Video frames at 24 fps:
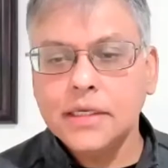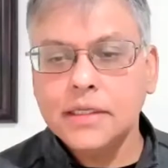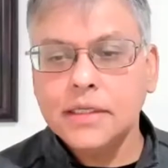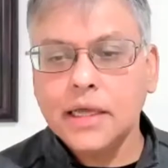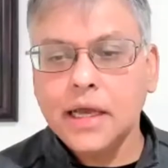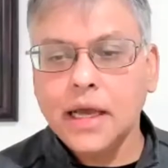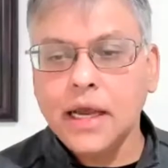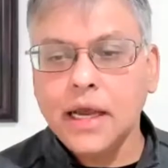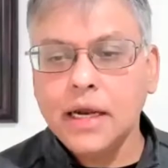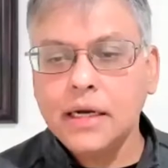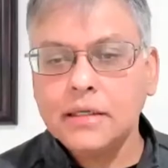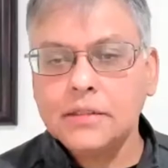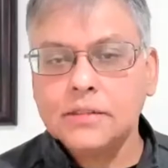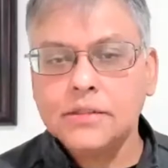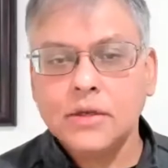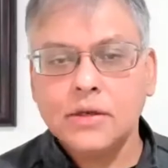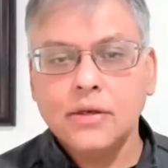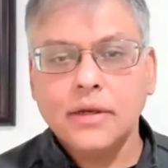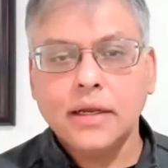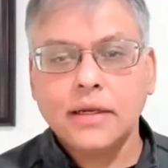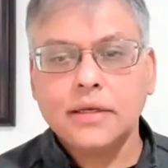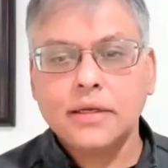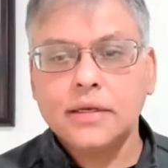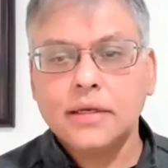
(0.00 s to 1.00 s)
that. So
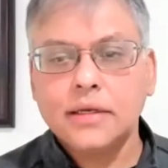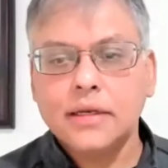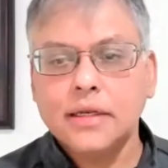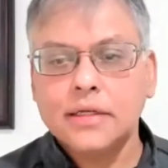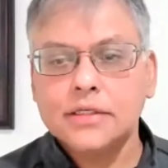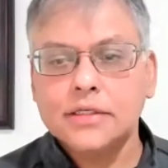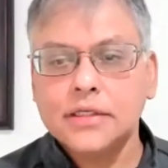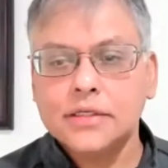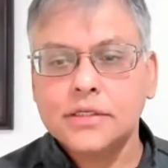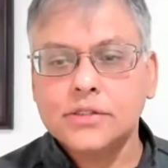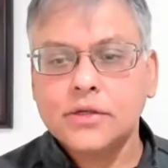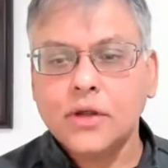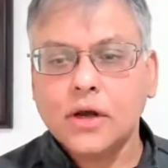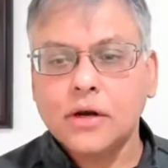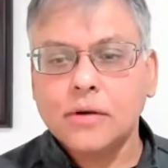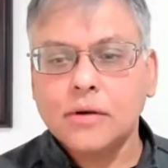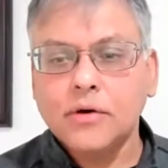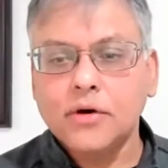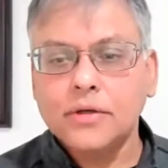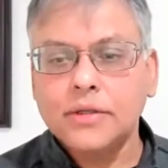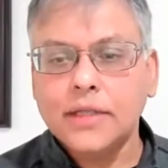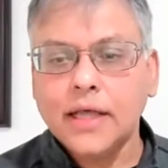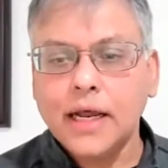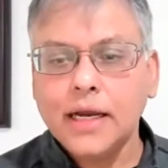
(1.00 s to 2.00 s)
let's just talk
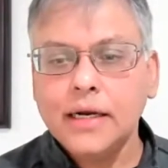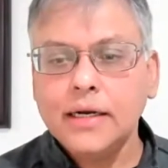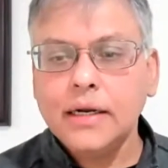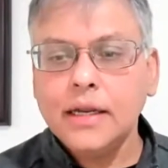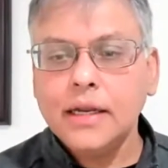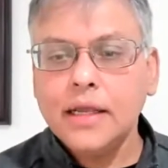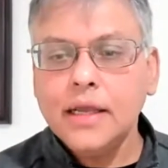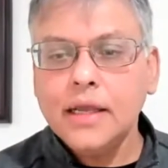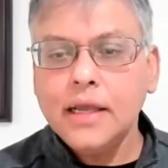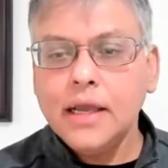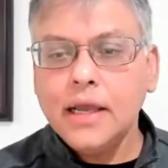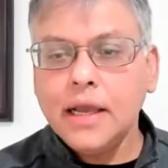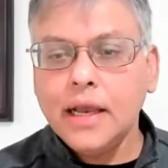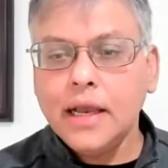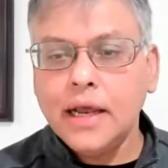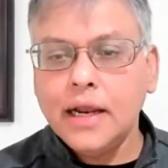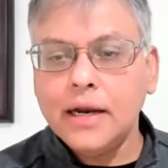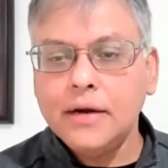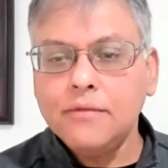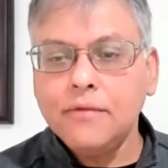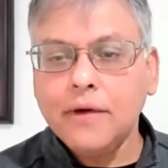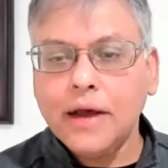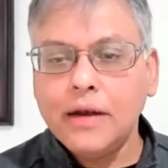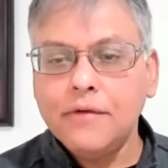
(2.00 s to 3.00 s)
about that.
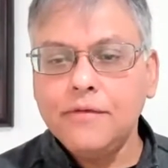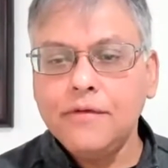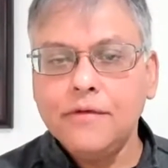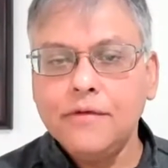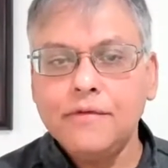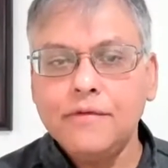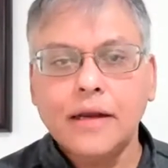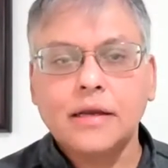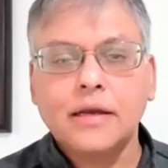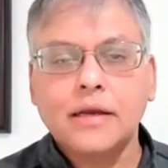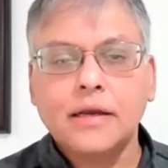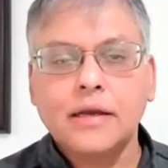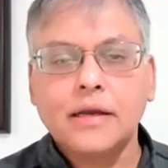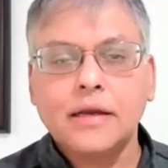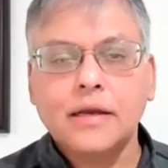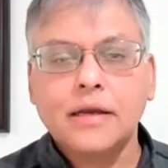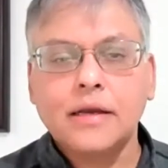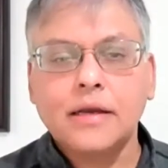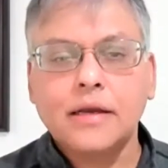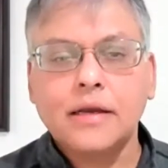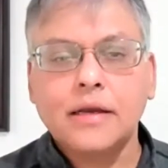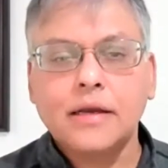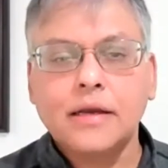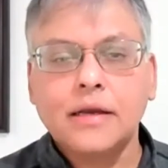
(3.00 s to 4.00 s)
And while we wait
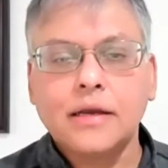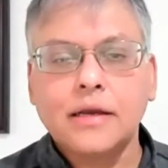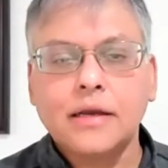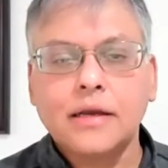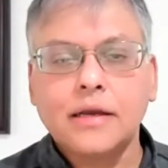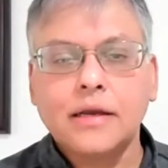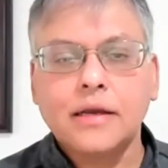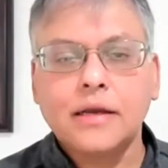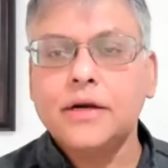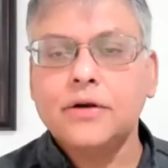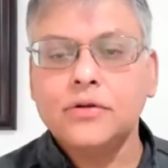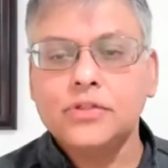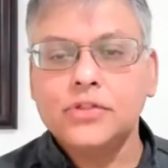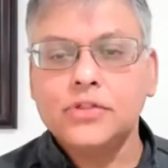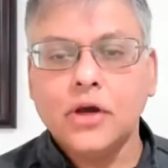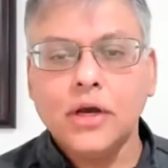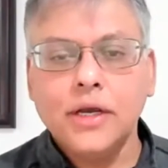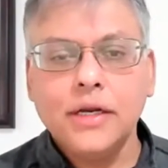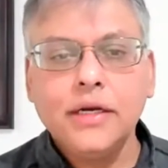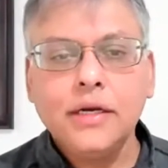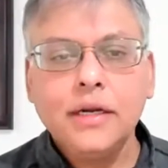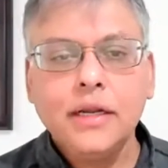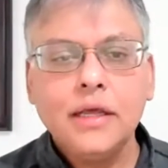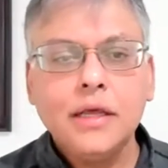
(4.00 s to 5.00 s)
for Sanjay Bhai to
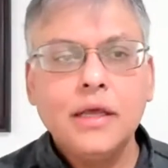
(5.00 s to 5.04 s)
join,